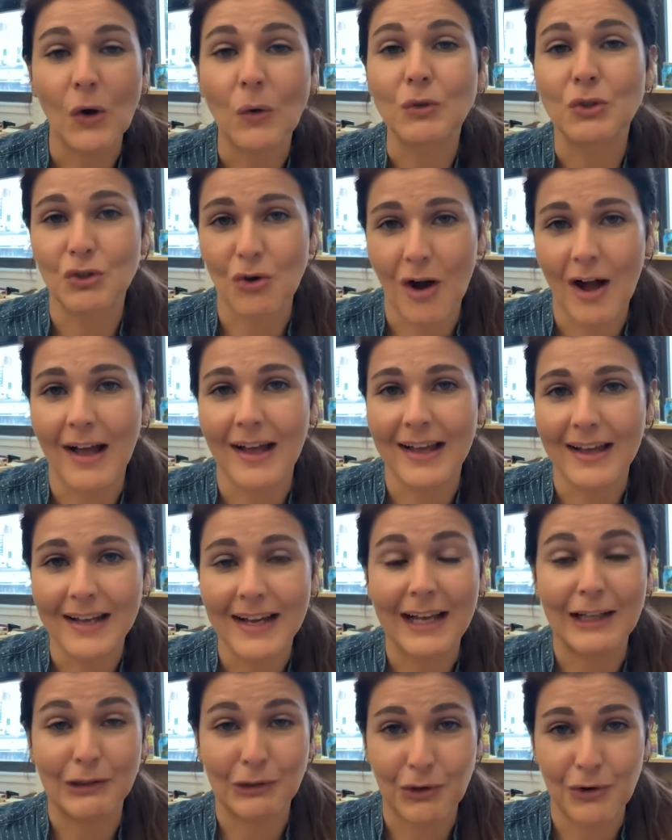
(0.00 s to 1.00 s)

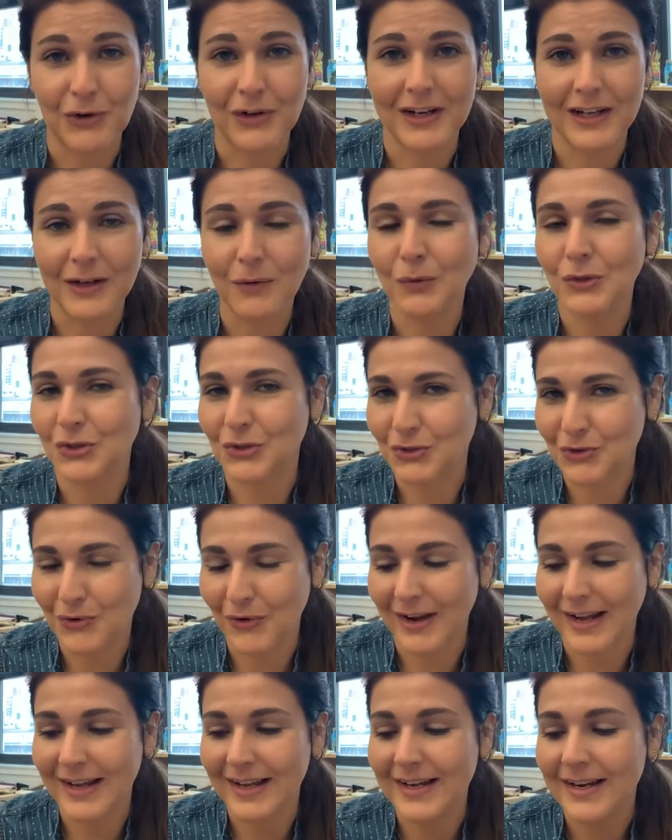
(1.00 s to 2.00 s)
trying and learning, which is
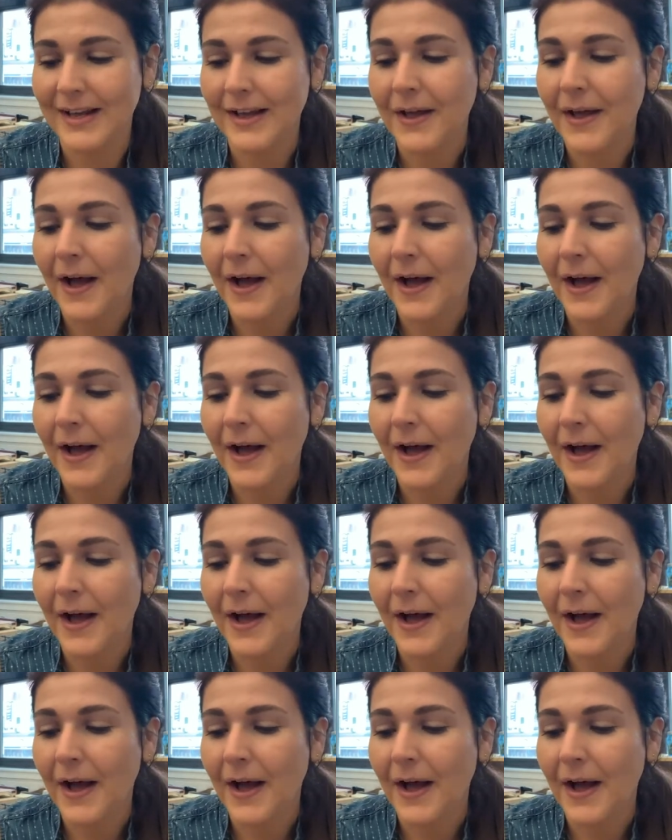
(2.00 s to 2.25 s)
great.